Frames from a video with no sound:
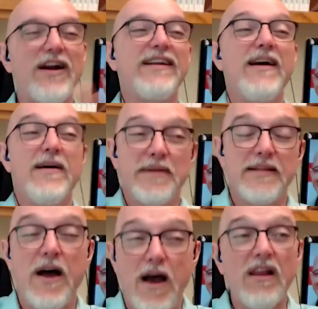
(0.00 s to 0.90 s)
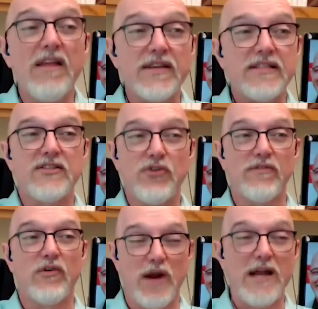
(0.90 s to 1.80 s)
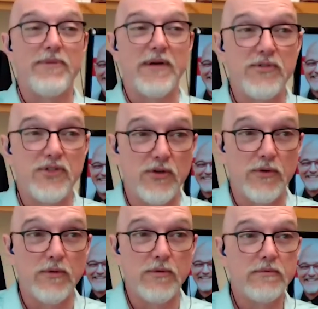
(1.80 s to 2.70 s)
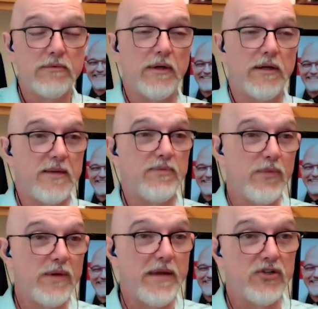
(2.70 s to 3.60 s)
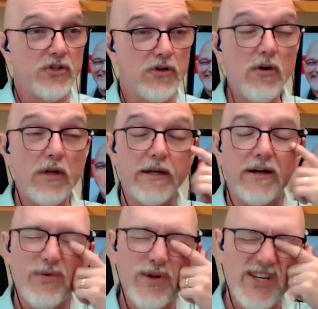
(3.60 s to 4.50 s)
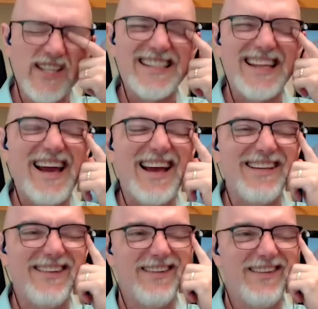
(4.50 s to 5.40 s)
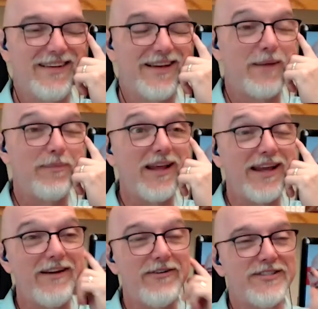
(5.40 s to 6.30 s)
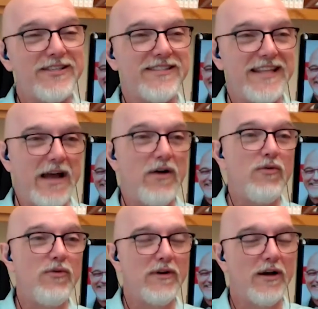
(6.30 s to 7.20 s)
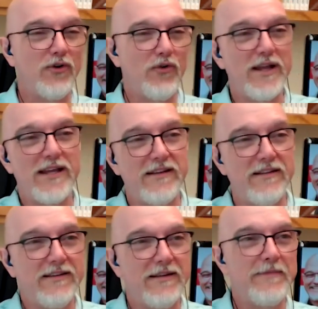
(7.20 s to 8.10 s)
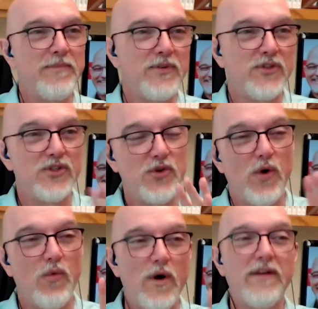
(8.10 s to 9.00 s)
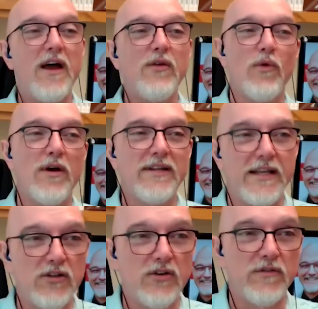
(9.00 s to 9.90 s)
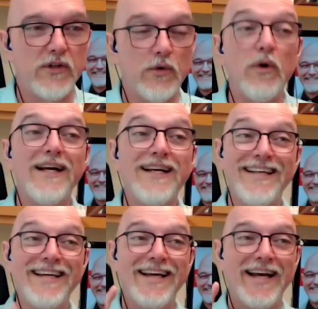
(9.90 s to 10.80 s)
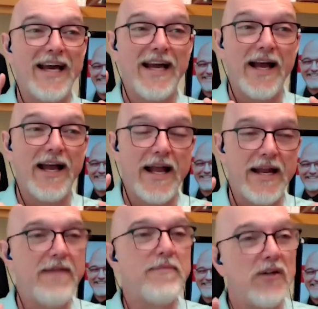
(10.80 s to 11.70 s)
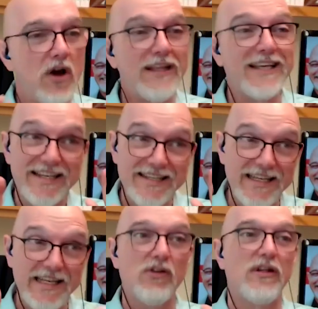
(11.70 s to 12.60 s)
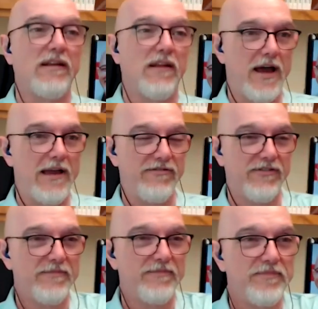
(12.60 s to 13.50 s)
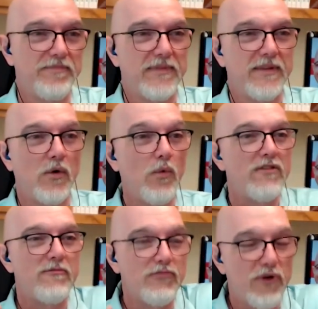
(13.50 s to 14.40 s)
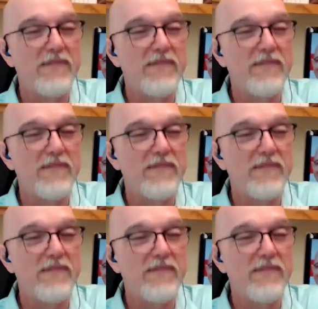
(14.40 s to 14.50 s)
All right. But all of this is sort of a ramp up to something we mentioned earlier, which is that Kamala Harris has now agreed to do a one-on-one interview. And I've been calling it nearly live with